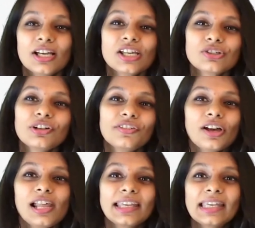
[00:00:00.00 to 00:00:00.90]
So if you're
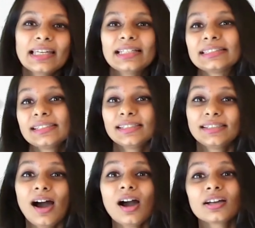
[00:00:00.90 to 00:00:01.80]
liking, let's say, a
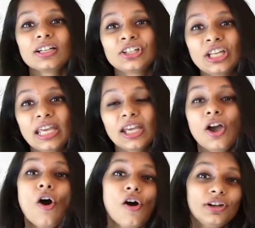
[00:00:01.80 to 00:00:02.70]
dark gray
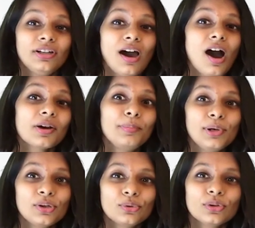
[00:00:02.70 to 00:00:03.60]
or a dark
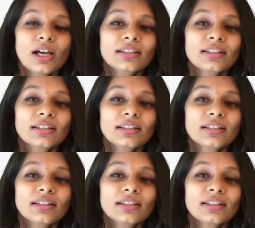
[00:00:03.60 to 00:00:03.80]
blue,